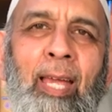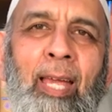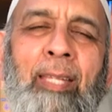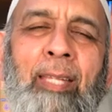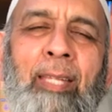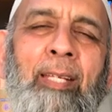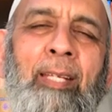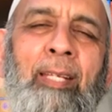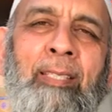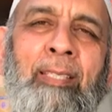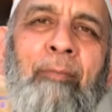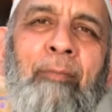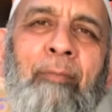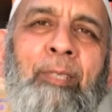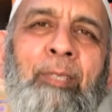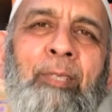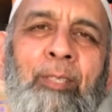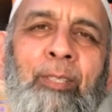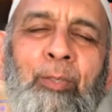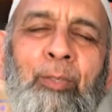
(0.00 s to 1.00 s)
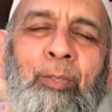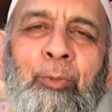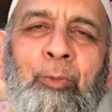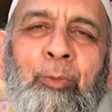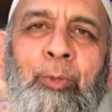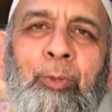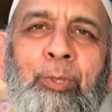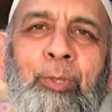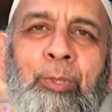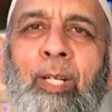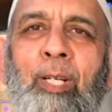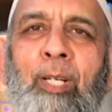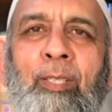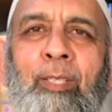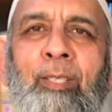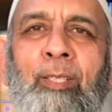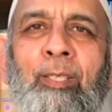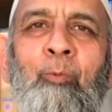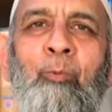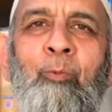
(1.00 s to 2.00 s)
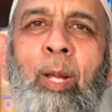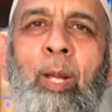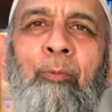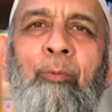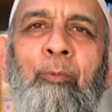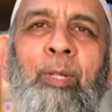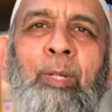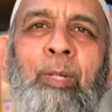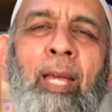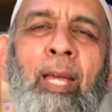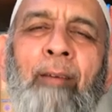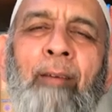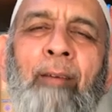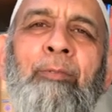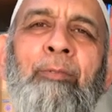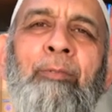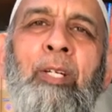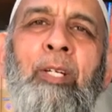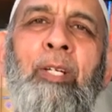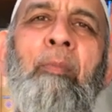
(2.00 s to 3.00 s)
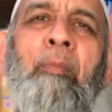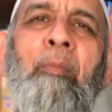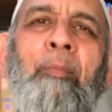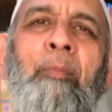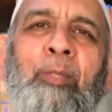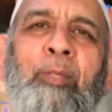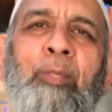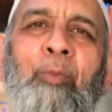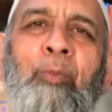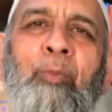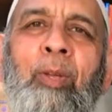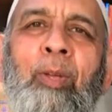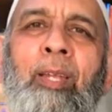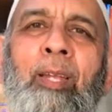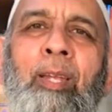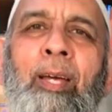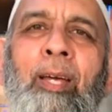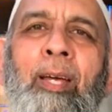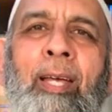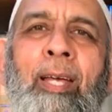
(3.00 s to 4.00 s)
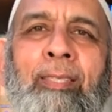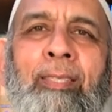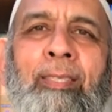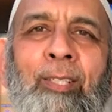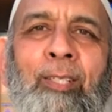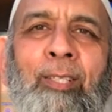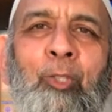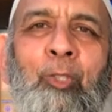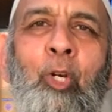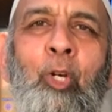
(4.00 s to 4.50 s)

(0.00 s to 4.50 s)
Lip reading: And there's evidence, of course, that when we have the remembrance of Allah as the